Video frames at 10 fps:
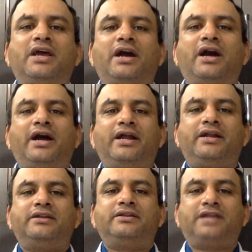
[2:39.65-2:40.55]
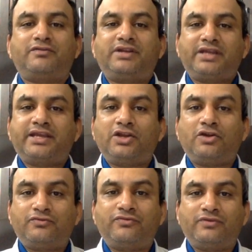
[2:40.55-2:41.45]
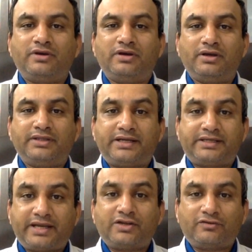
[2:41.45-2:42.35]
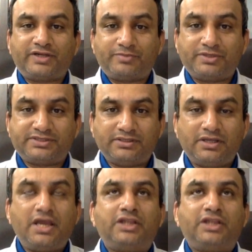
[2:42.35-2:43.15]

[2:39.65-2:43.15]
and that will take care of that trait of that person.